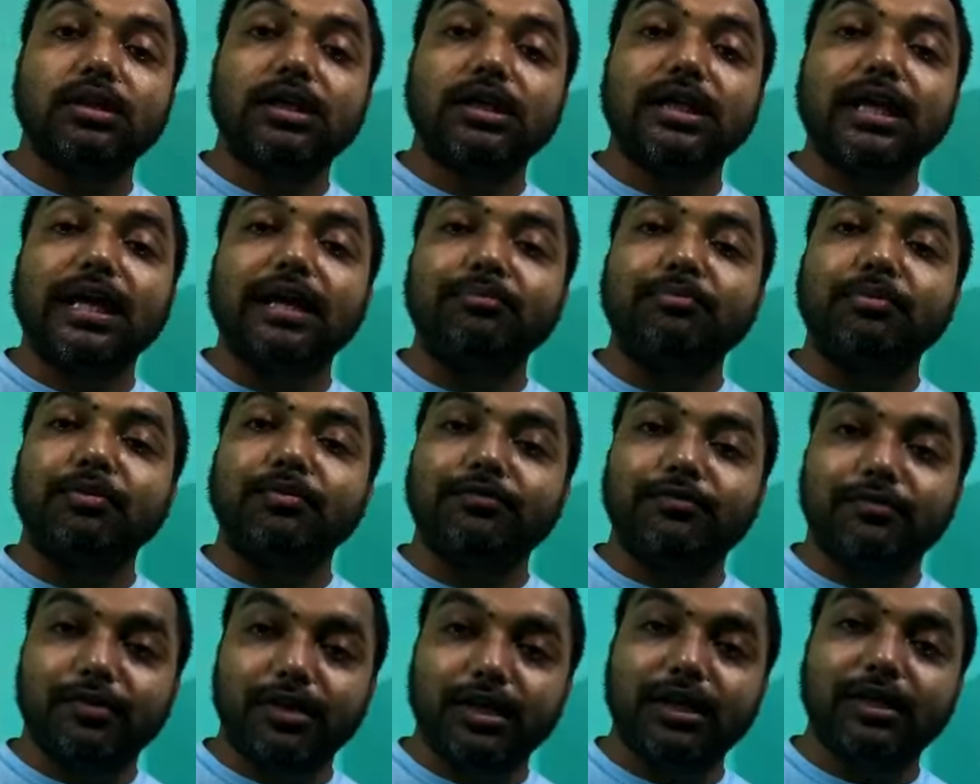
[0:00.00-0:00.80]
the type
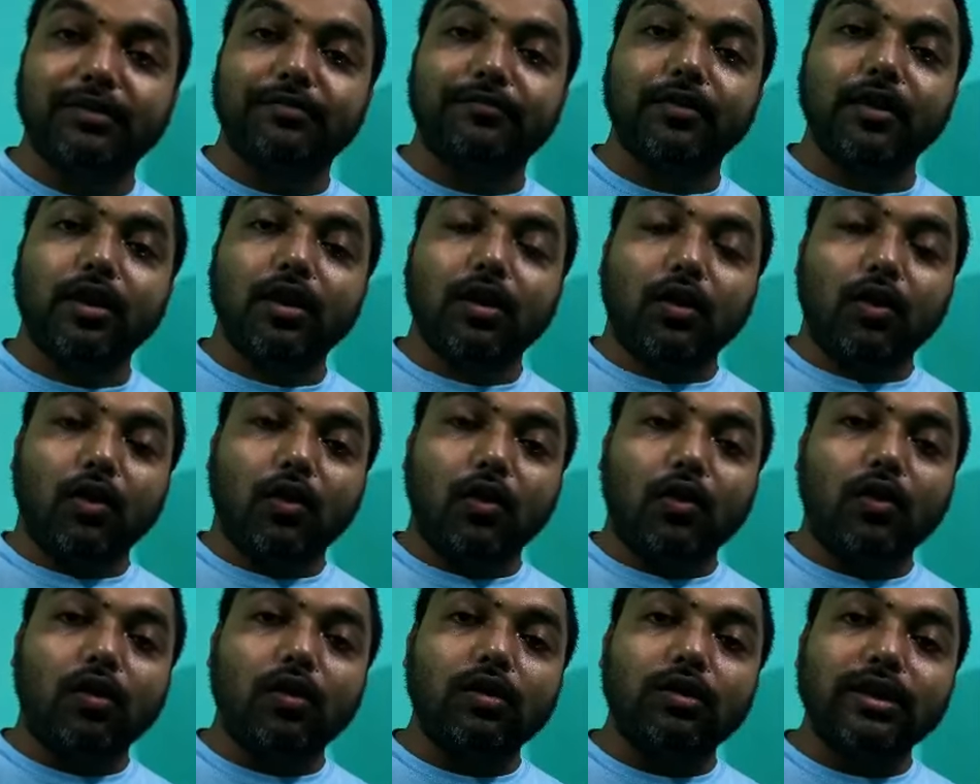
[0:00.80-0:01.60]
of relief
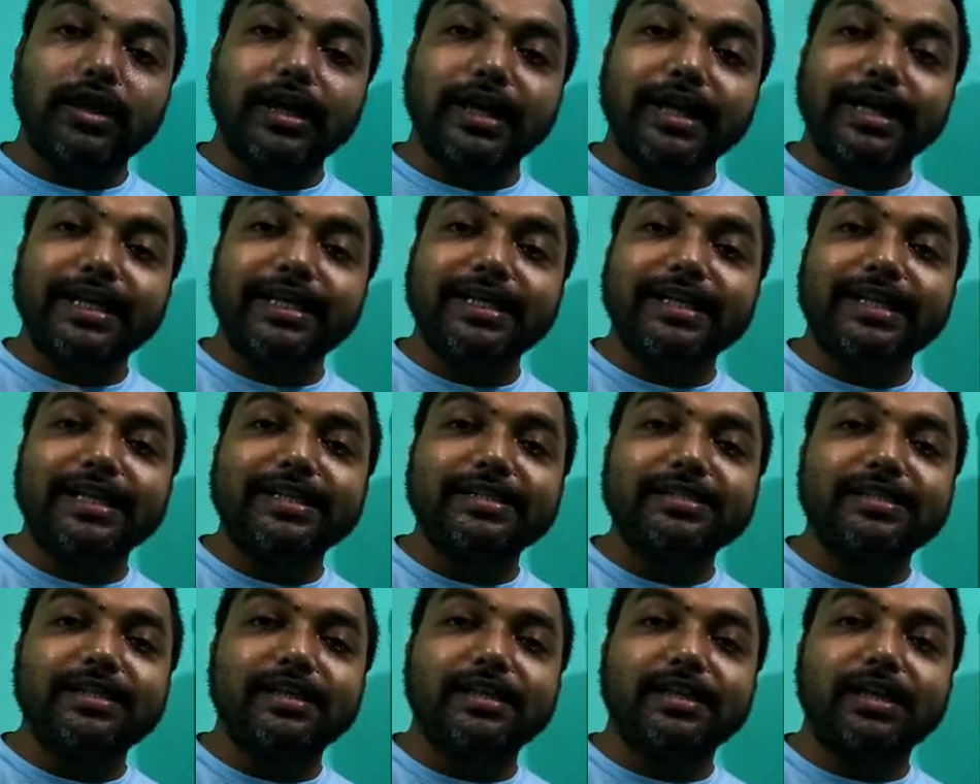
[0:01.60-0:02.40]
or the
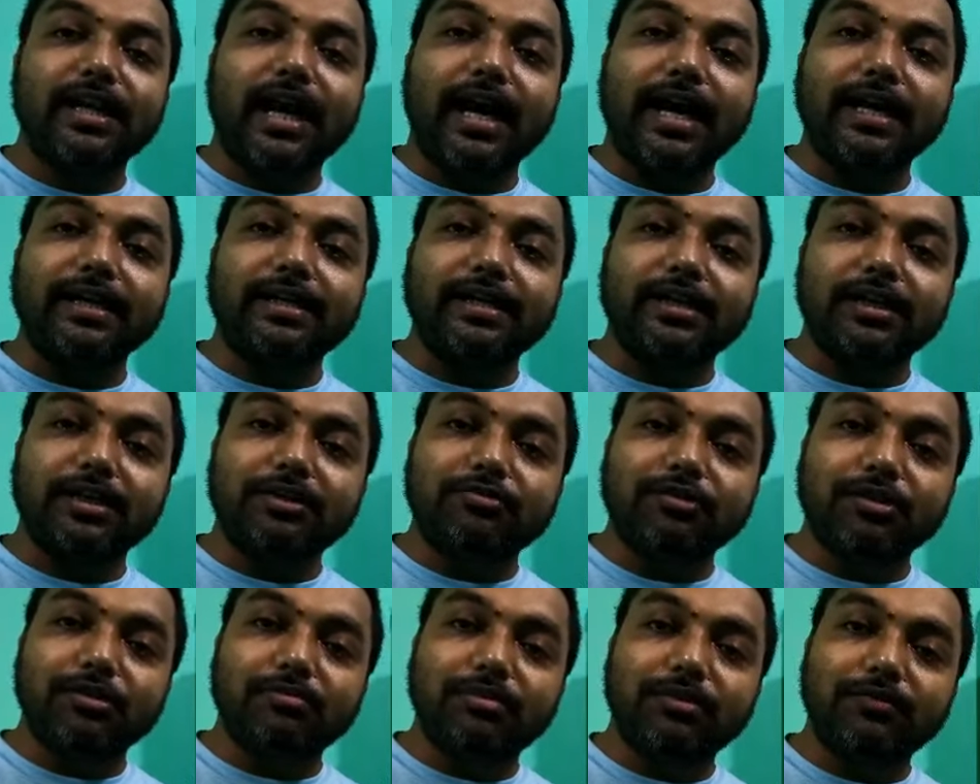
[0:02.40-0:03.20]
intensity. Either
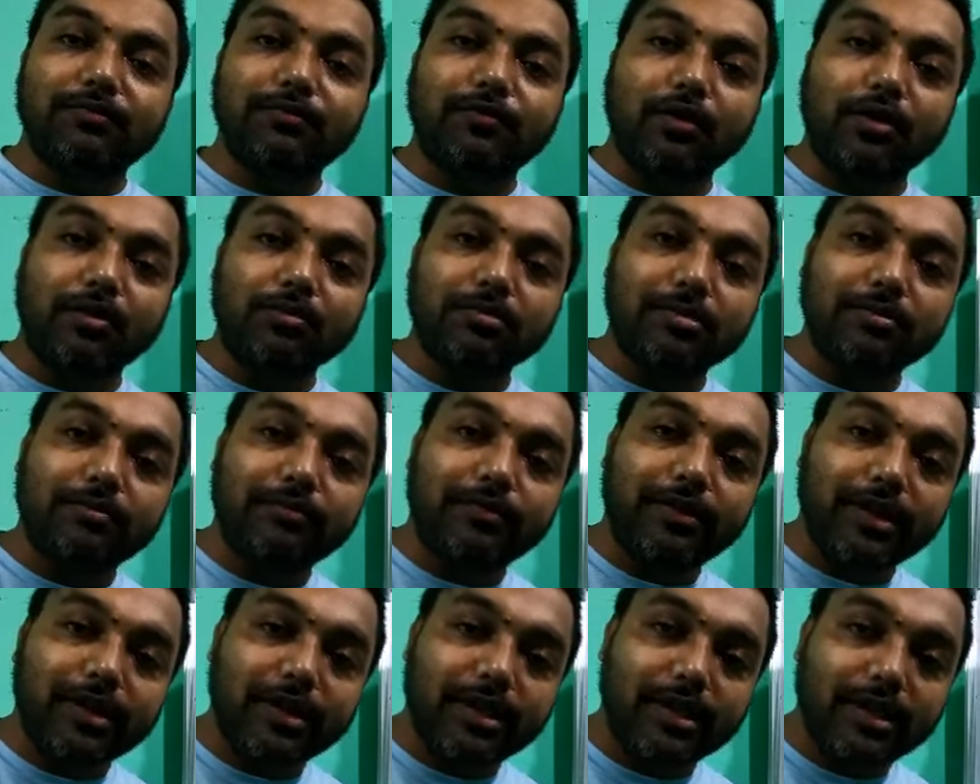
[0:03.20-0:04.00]
it will be
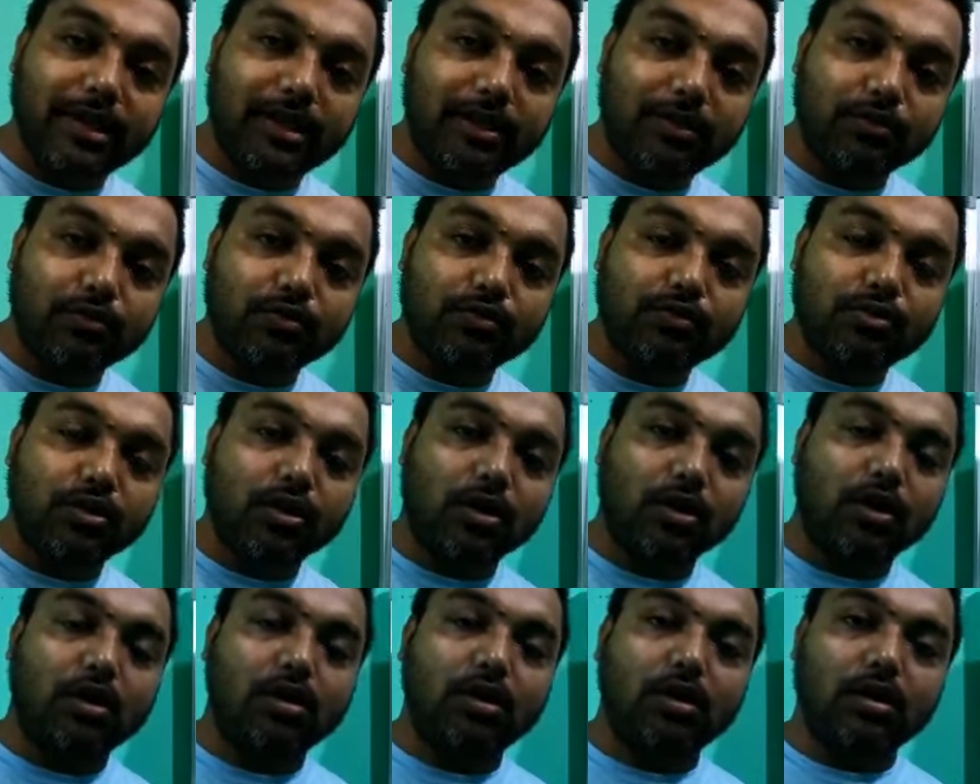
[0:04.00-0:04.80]
formed very
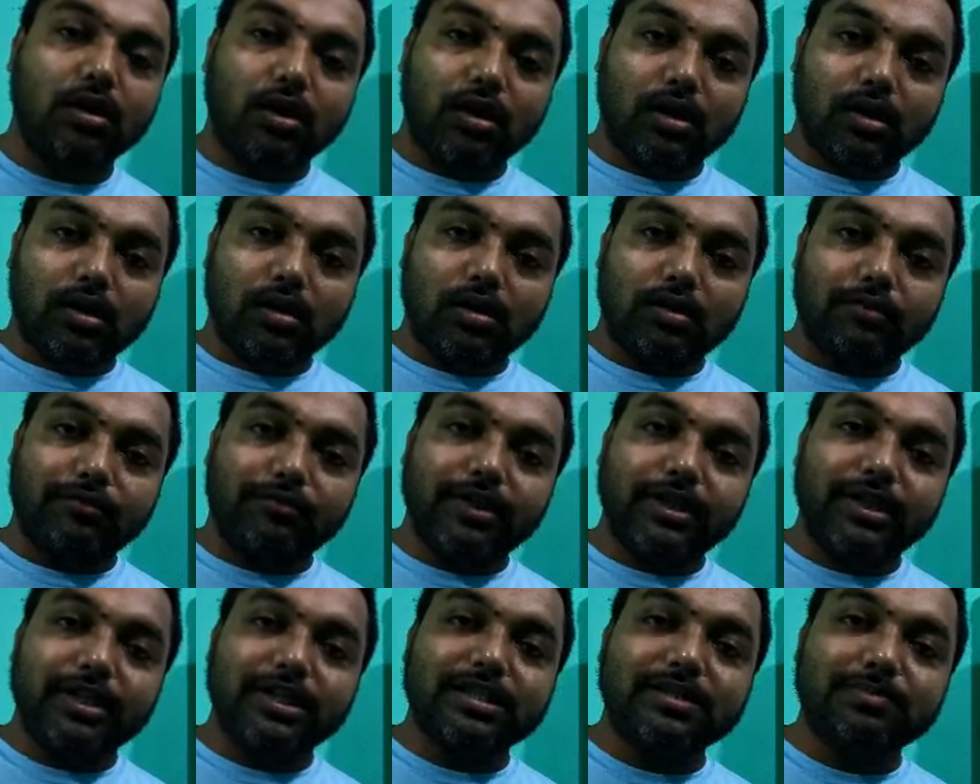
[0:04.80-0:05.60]
huge or
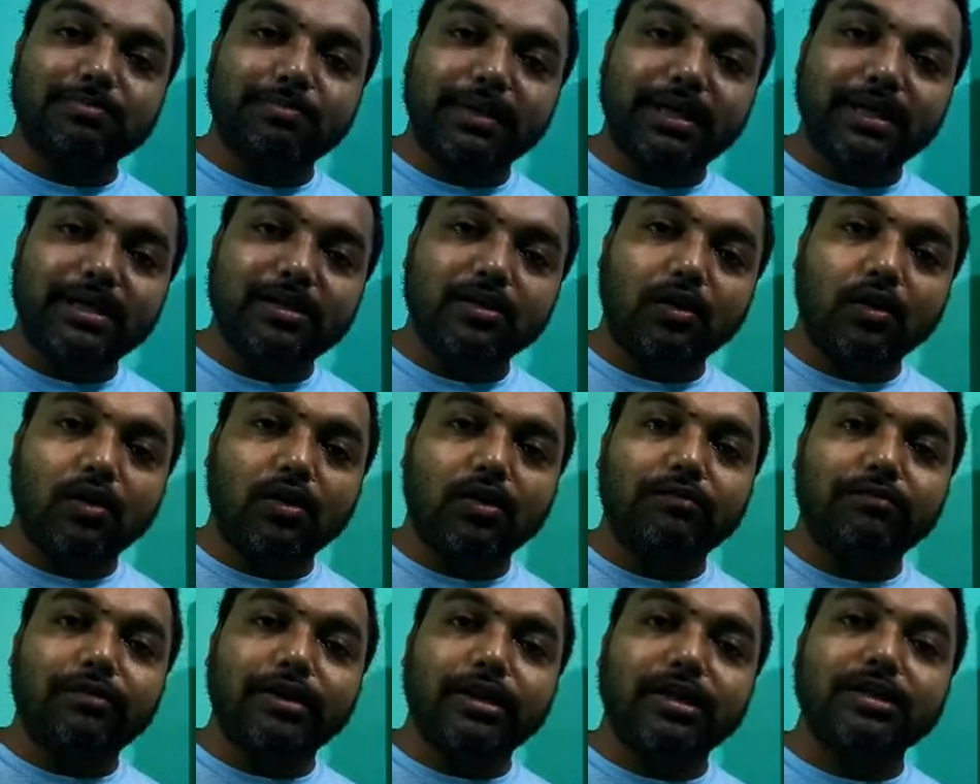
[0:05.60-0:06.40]
very speed
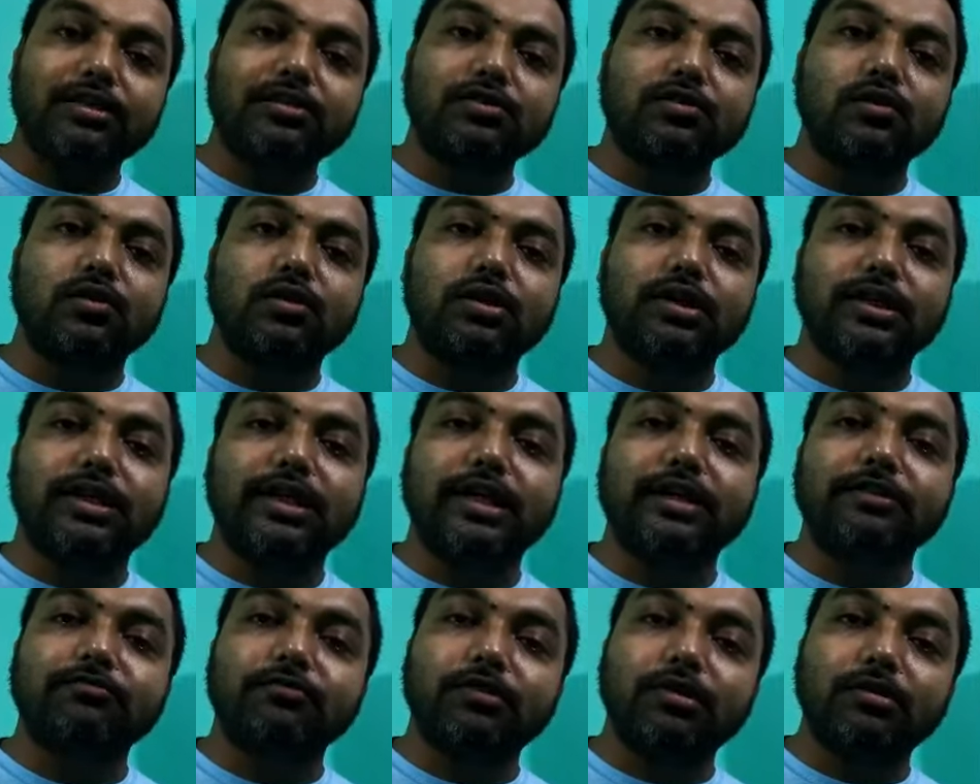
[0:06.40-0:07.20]
or very
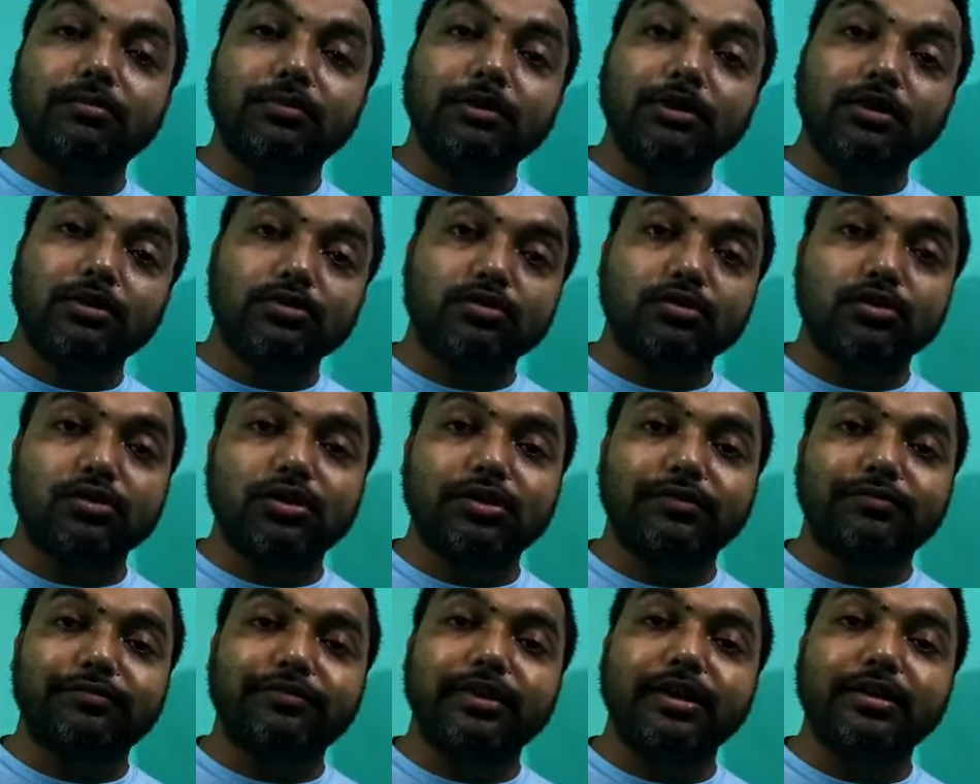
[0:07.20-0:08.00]
slowly. That will be
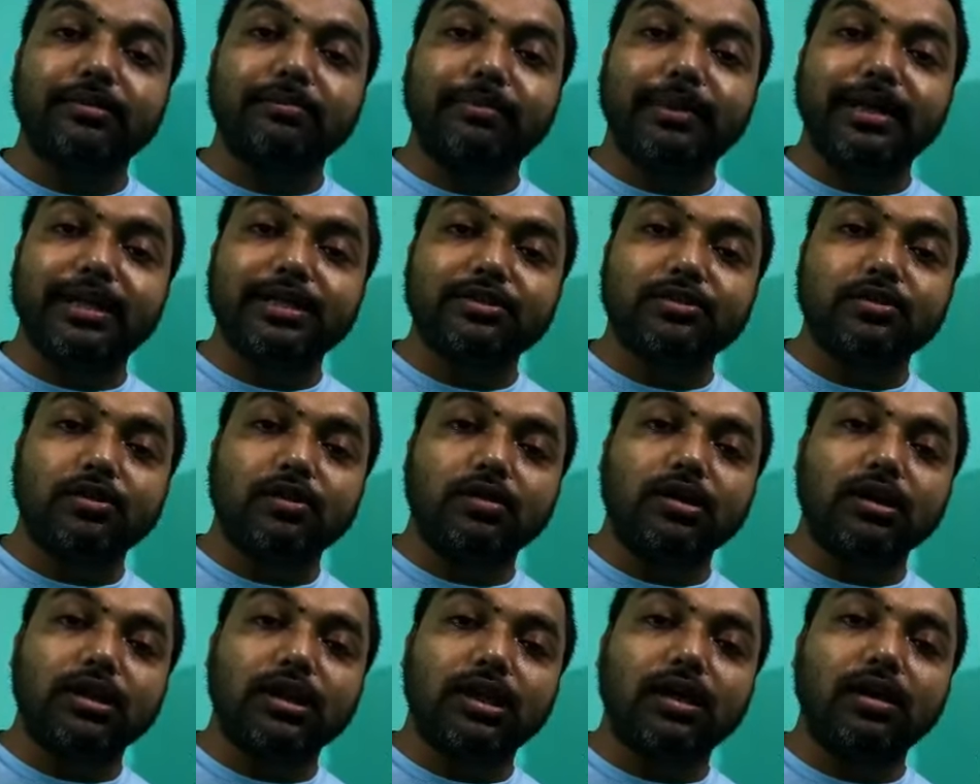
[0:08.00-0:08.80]
also different based
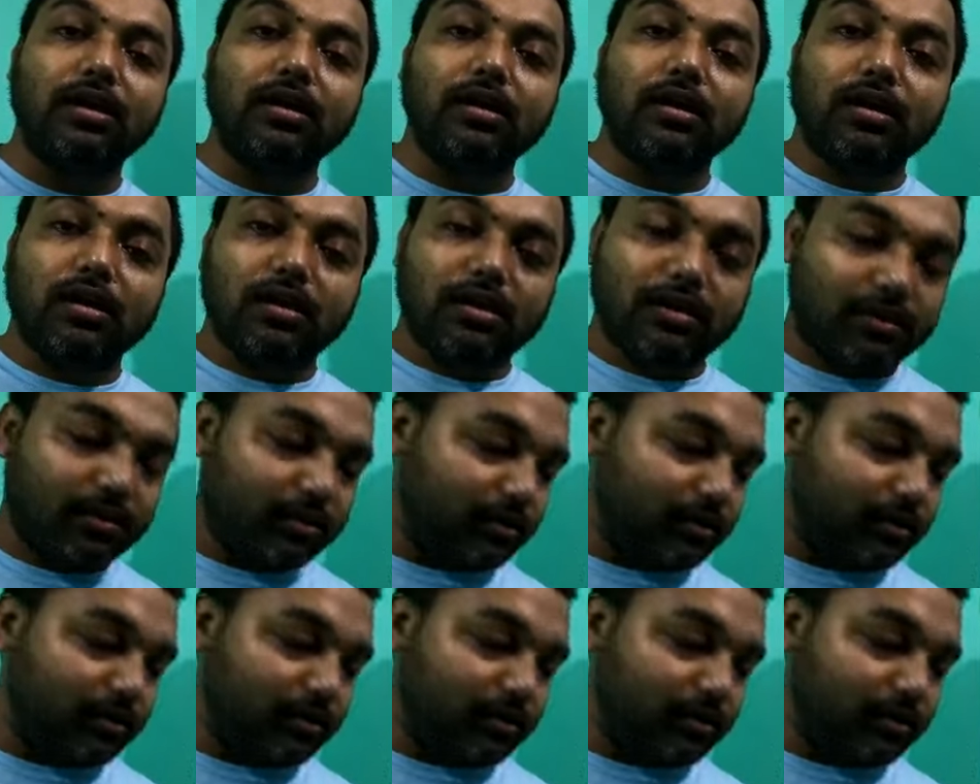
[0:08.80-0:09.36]
on the